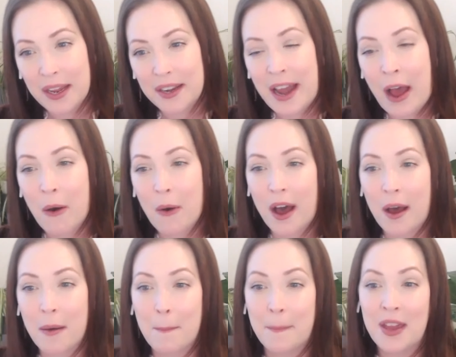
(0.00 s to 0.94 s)

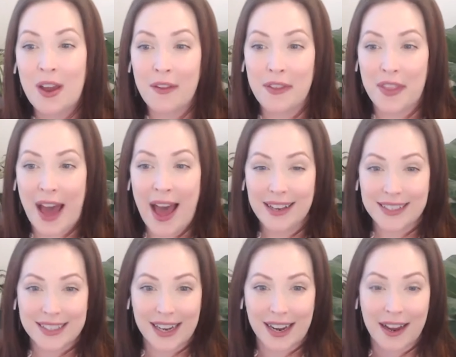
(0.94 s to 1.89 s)
Now, beyond
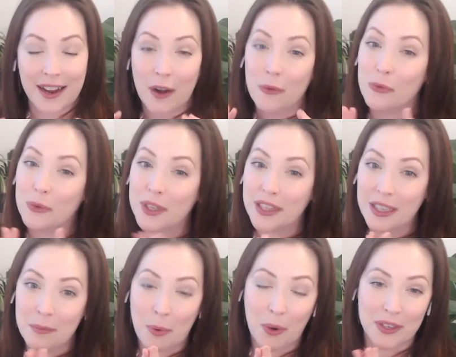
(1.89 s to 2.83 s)
that, a really
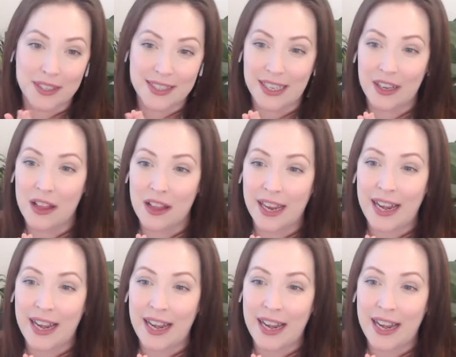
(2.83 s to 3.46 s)
important skill,